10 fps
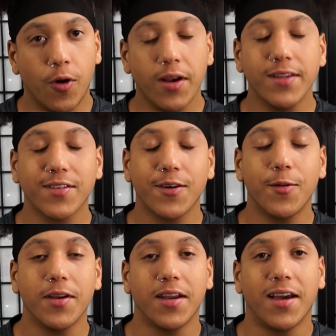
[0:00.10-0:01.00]
What is
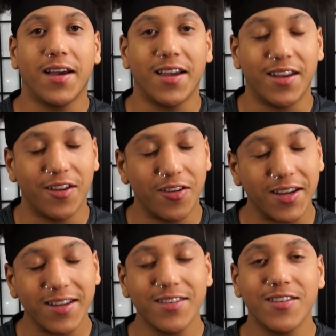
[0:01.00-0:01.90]
going on,
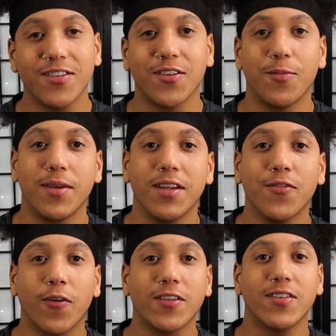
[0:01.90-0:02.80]
ladies and gentlemen? It's
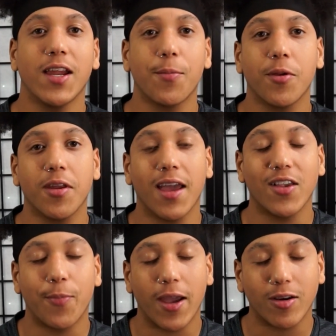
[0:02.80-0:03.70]
Vertus today, bringing you
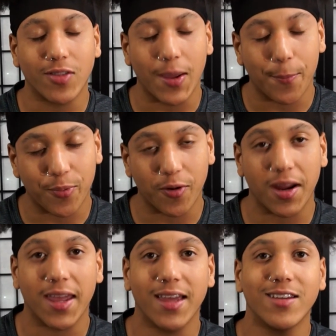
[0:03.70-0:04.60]
guys back with a
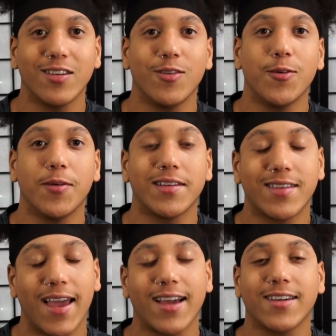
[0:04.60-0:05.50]
brand new
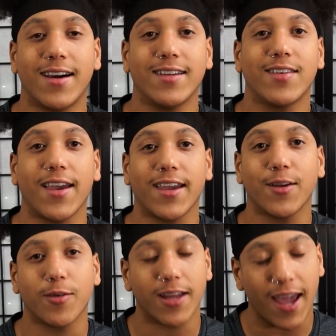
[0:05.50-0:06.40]
Attack on Titan
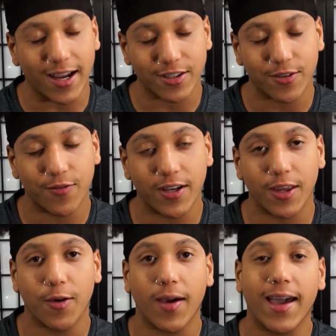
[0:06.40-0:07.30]
reaction
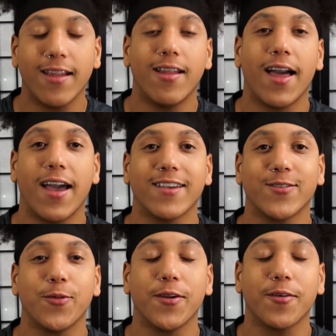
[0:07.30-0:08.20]
video. At last,
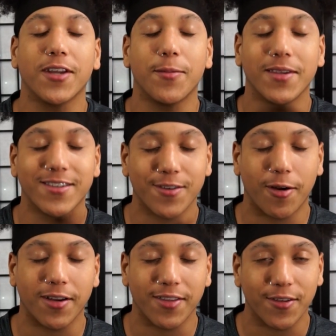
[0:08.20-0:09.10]
we are going to be
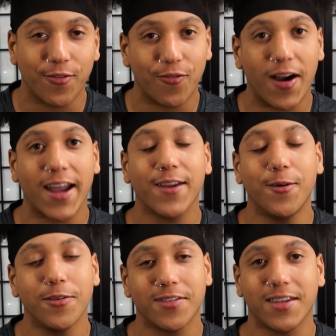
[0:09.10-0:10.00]
starting the
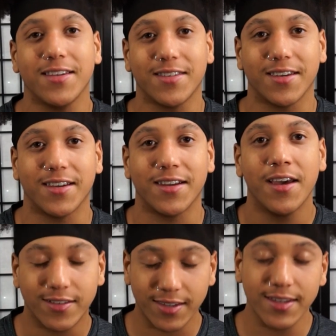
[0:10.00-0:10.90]
final season,
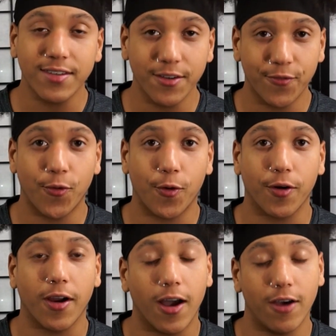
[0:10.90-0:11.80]
season
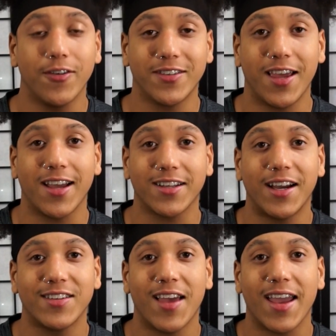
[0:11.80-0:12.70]
four of Attack
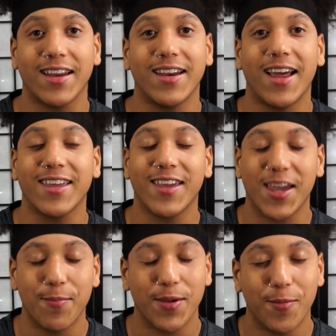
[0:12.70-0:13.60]
on Titan, and I
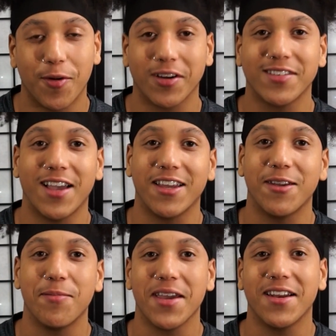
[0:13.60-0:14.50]
can't be more
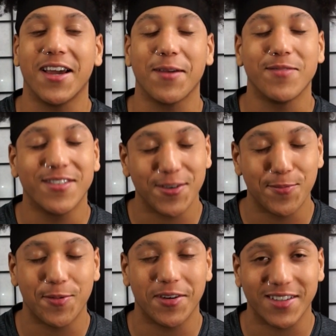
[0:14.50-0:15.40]
excited, man. I am
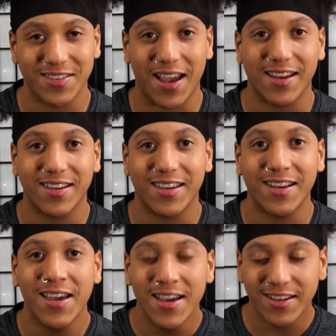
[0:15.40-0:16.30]
super excited
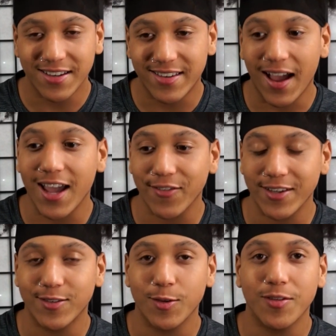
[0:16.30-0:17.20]
to dive
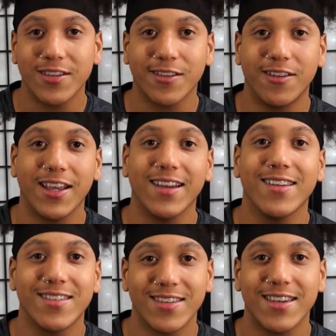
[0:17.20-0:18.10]
into this
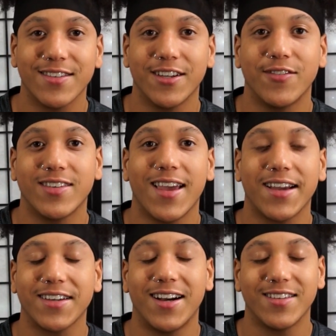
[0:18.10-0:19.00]
latest season of
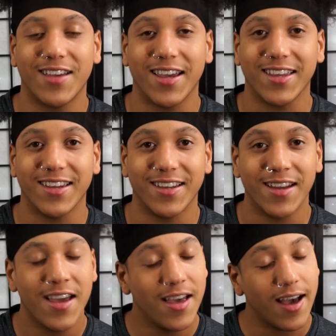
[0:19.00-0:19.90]
Attack on Titan.